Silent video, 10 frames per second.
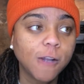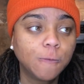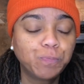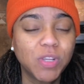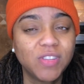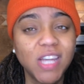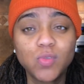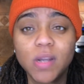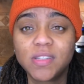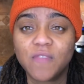because
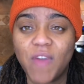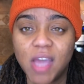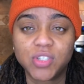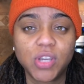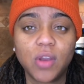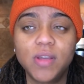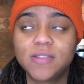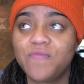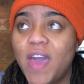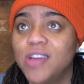Antoine is in fashion. Y'all know he's
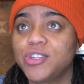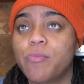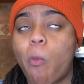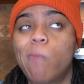in fashion.